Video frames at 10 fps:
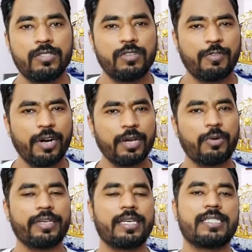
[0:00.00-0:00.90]
So for a
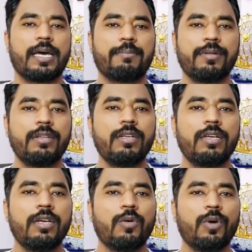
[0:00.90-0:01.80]
quick example,
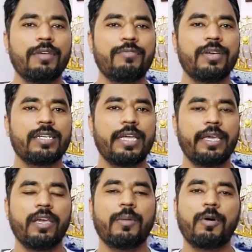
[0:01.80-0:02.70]
what if we are
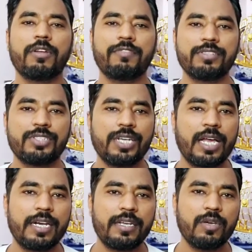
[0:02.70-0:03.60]
taking about a
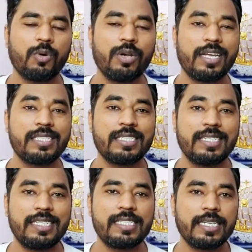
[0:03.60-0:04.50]
functionality called as
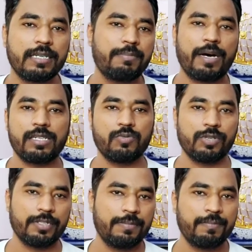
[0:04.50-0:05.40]
reset password